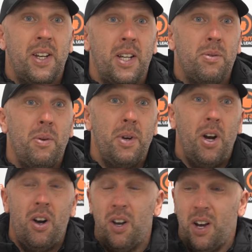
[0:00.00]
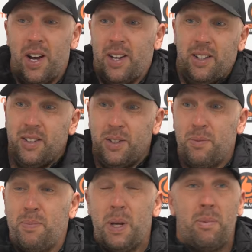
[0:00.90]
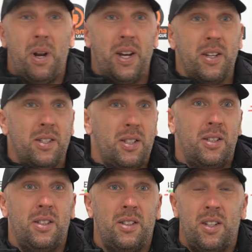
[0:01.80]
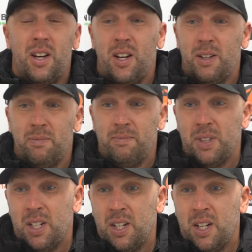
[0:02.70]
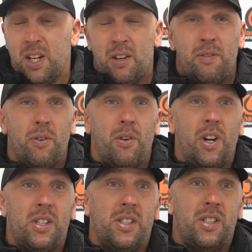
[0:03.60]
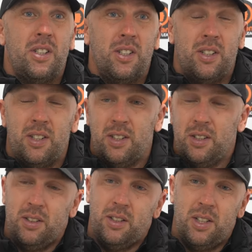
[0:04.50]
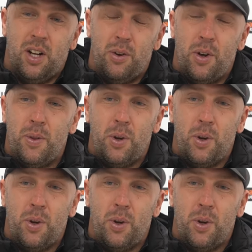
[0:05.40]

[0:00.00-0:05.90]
so where we are, like, big players for us. You know, I'm